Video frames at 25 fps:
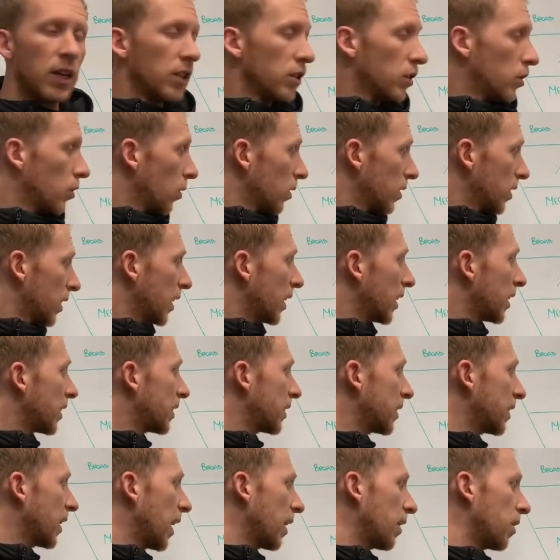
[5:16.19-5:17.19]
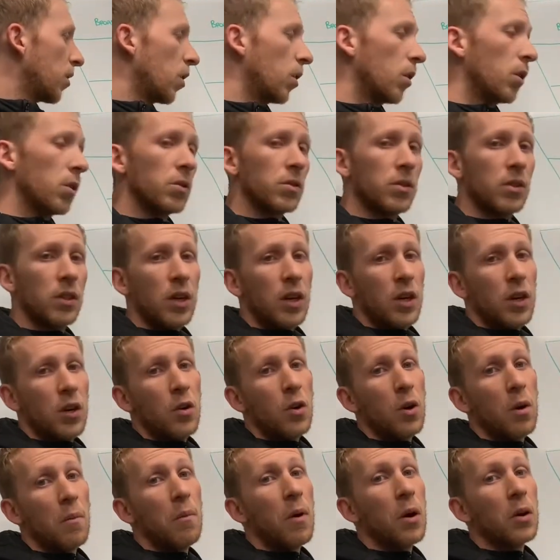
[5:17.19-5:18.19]
So it's going to send those
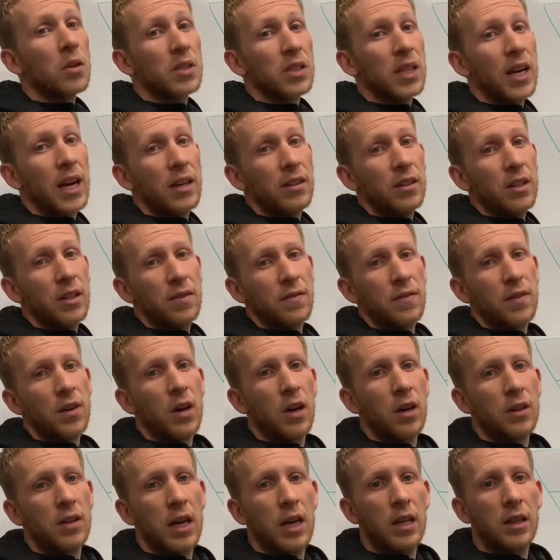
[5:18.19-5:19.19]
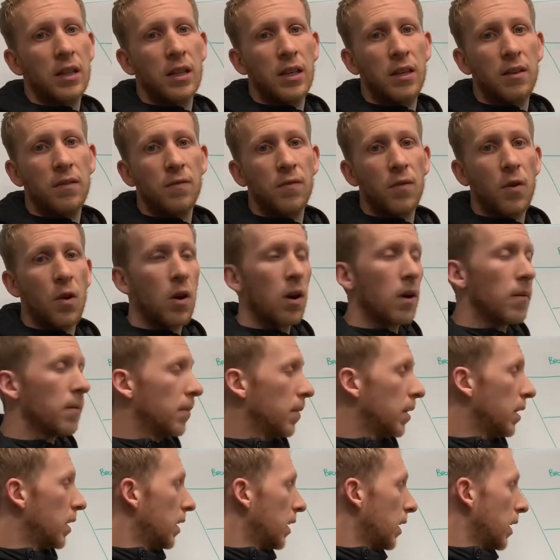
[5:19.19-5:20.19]
who are most likely to fill out that lead form